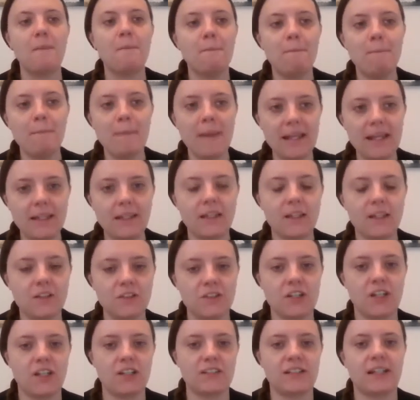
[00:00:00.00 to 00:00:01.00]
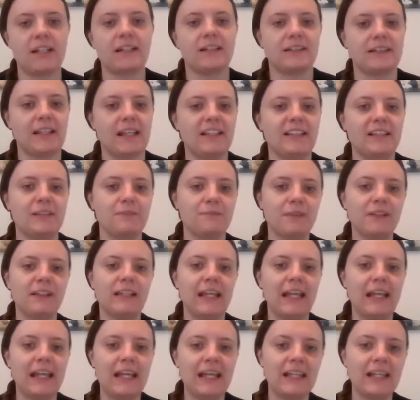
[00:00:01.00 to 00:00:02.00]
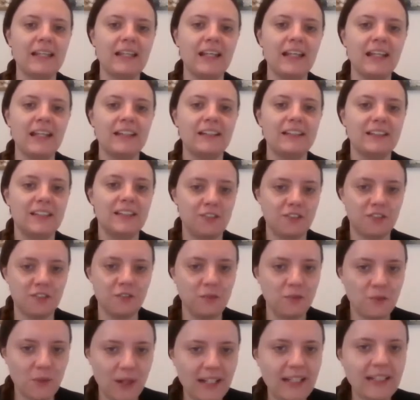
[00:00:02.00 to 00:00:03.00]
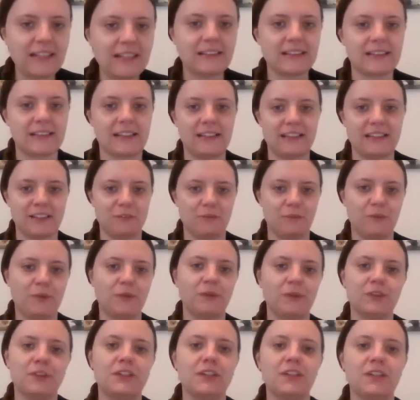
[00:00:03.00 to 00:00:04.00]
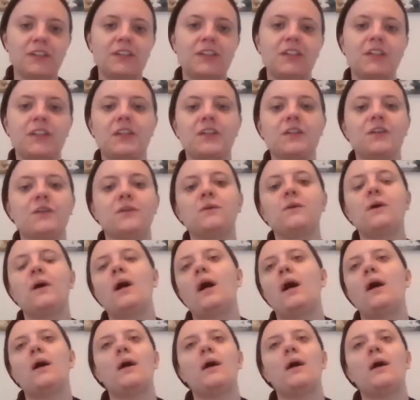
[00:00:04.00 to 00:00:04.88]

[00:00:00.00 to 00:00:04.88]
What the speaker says: making church accessible in different ways is important to you.